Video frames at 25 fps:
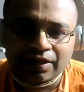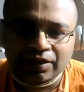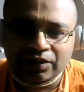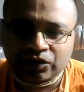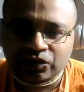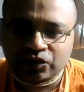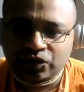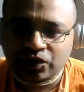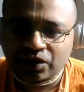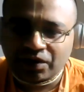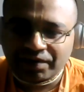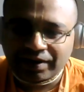
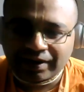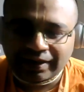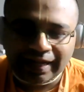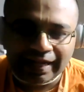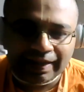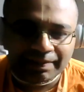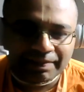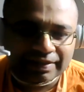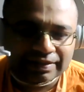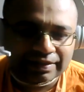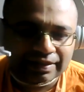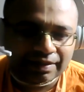So our
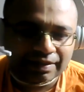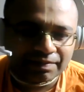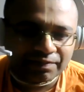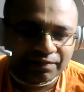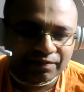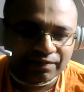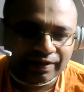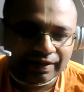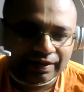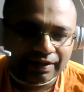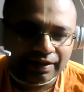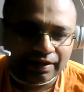time is up.
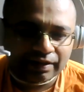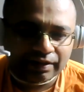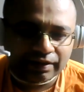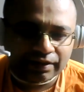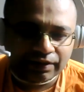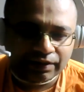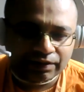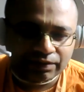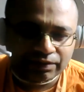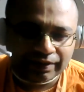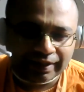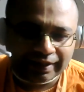We'll
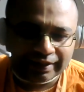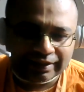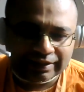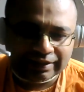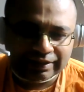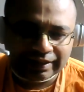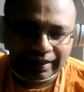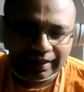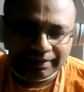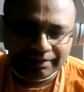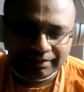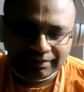continue
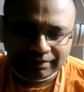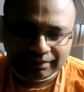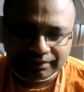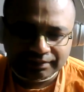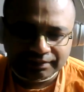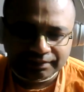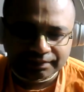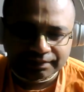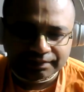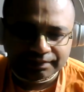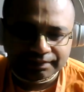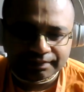next time.
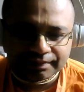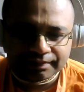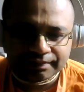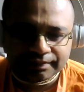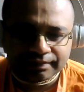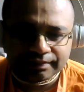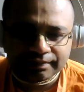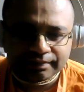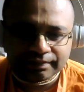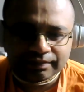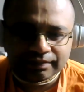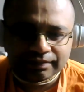
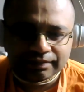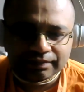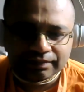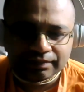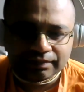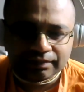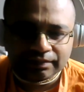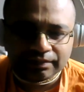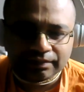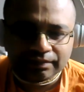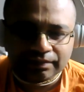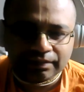
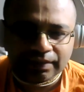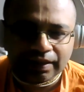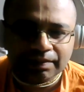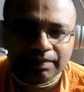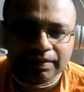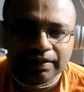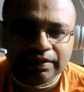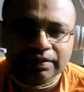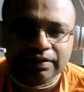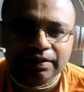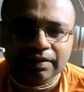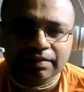Mm,
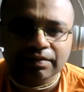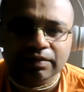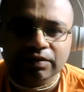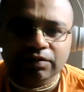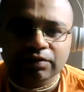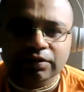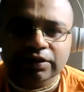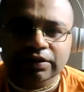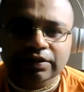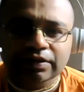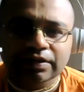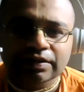maybe some
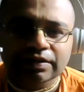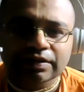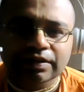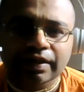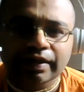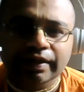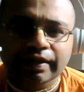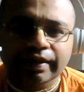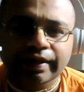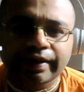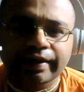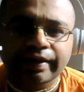questions
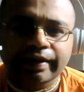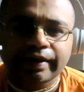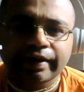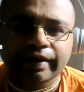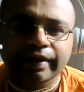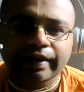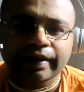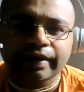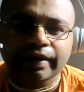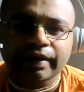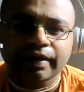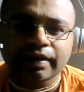I can
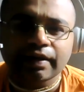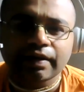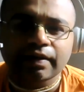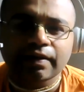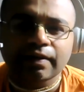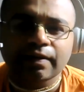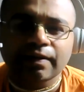take.